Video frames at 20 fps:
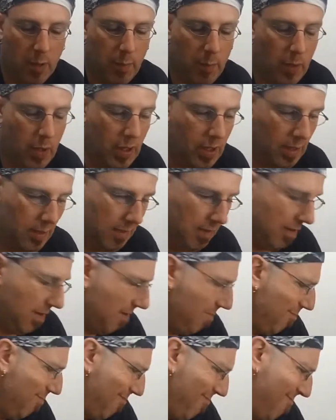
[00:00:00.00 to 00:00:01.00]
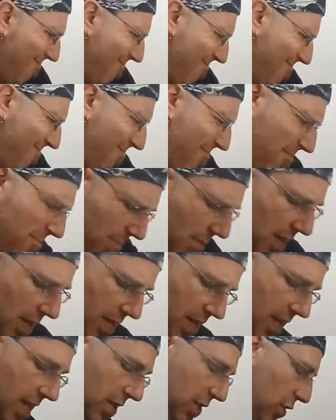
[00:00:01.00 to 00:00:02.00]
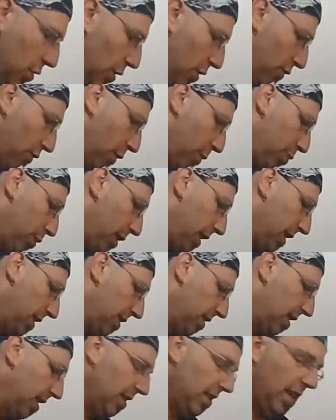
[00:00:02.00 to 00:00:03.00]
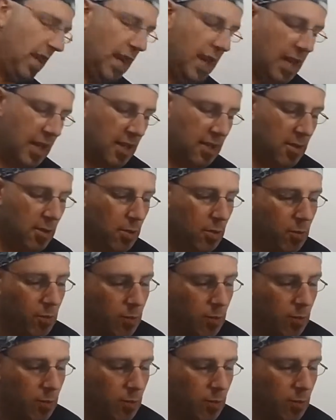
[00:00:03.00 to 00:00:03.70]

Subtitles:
but I guess you can replace this hand